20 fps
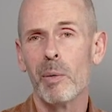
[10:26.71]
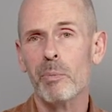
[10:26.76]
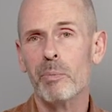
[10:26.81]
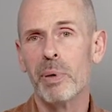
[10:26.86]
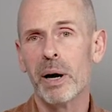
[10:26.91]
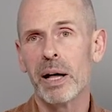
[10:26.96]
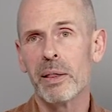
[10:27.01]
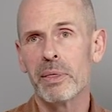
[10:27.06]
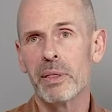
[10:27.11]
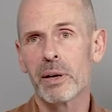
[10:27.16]

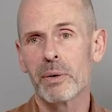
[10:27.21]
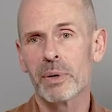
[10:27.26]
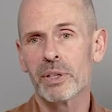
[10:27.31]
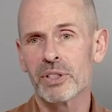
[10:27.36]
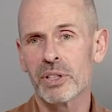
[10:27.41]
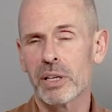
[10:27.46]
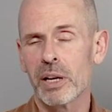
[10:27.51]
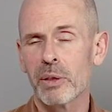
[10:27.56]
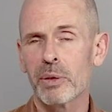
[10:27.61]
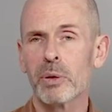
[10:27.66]
But there
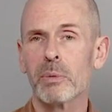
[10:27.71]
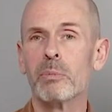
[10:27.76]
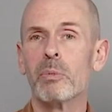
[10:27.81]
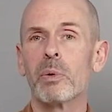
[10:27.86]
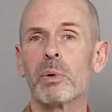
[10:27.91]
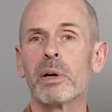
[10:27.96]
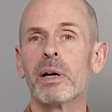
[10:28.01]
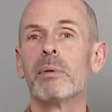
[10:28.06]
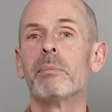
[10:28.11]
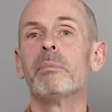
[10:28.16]
is another
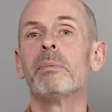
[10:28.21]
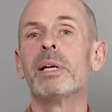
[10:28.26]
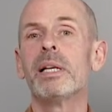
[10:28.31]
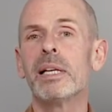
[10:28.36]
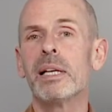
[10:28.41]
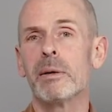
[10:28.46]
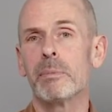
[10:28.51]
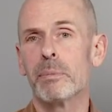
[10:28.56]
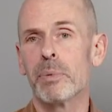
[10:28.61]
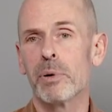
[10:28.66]
more
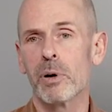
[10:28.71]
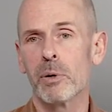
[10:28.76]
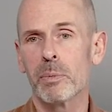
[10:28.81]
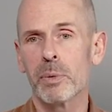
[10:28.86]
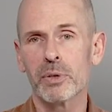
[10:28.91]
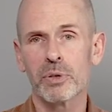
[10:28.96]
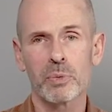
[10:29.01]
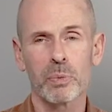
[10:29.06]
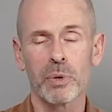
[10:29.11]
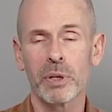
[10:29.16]
immediate
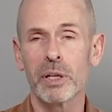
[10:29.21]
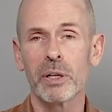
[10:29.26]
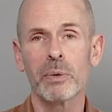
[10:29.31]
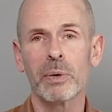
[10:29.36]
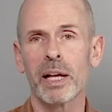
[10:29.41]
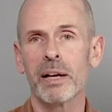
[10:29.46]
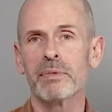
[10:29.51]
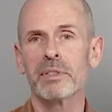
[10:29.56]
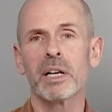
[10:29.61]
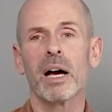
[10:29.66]
purpose where you
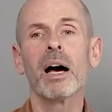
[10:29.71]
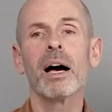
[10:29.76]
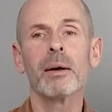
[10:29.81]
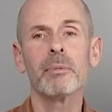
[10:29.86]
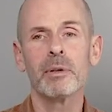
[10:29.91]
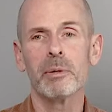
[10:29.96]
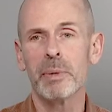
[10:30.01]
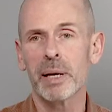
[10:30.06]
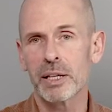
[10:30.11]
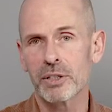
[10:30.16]
don't have
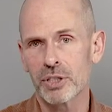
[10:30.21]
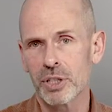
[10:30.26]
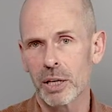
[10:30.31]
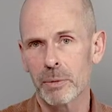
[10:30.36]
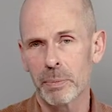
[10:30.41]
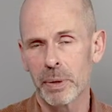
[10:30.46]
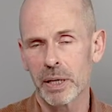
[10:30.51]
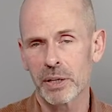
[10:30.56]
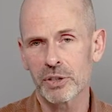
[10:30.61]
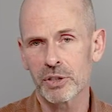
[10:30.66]
time to make
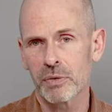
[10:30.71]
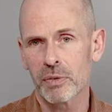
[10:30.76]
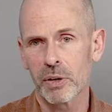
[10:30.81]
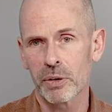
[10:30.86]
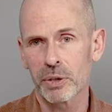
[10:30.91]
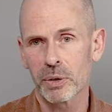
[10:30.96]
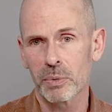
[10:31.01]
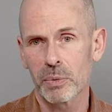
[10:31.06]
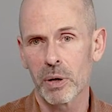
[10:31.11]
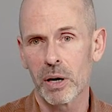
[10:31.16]
JPEGs of
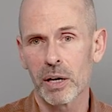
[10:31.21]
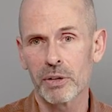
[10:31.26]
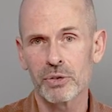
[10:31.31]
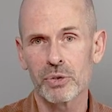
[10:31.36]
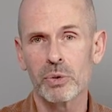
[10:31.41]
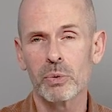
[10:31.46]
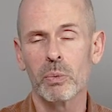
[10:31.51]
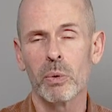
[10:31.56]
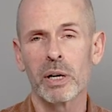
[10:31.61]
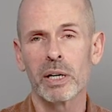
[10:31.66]
all your
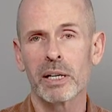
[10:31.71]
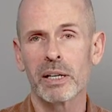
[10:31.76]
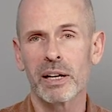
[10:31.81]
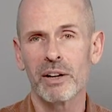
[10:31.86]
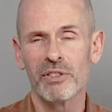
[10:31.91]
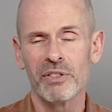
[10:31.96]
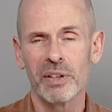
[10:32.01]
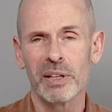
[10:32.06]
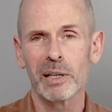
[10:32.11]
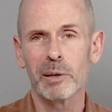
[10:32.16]
raws. You want it
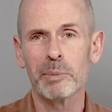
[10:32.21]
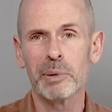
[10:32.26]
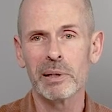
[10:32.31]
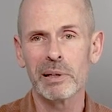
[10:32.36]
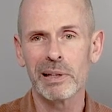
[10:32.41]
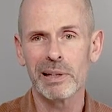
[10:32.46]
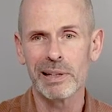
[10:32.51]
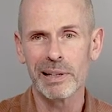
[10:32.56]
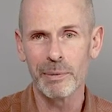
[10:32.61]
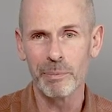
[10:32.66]

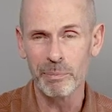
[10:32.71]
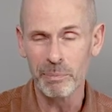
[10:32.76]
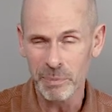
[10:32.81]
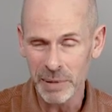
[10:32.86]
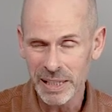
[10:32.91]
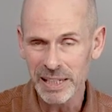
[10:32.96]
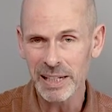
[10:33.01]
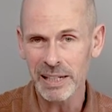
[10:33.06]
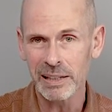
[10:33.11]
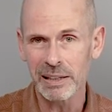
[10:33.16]
available
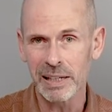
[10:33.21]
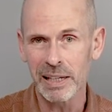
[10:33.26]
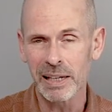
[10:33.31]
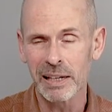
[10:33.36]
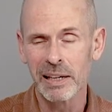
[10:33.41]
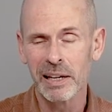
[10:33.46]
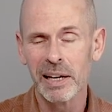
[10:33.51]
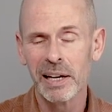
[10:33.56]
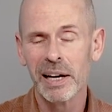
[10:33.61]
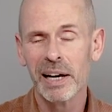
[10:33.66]
immediately.